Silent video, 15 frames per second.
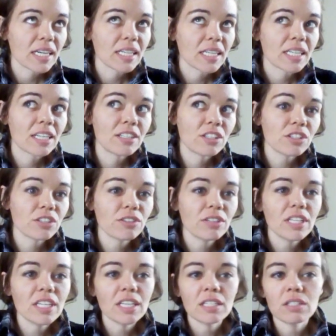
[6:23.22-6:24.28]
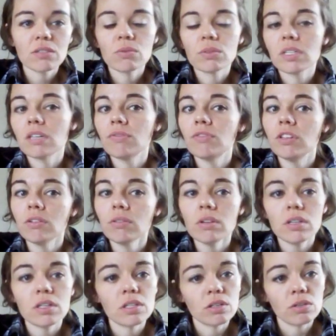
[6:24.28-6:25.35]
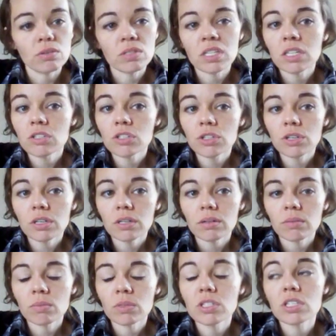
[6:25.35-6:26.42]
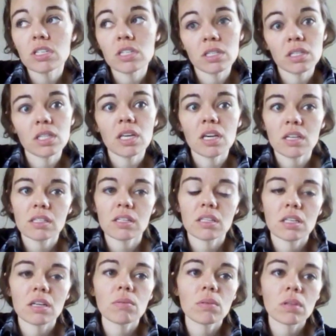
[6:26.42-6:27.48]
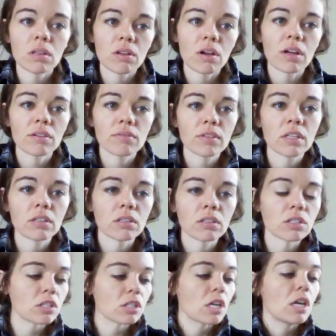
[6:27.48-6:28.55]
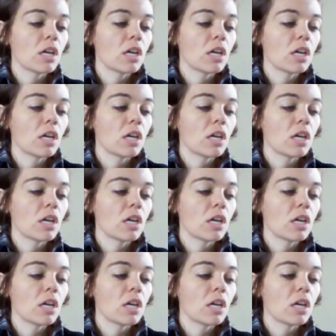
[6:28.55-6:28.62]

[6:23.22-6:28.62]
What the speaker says: Concerning in schools, if you're a new teacher, which is the case, I think, with a lot of English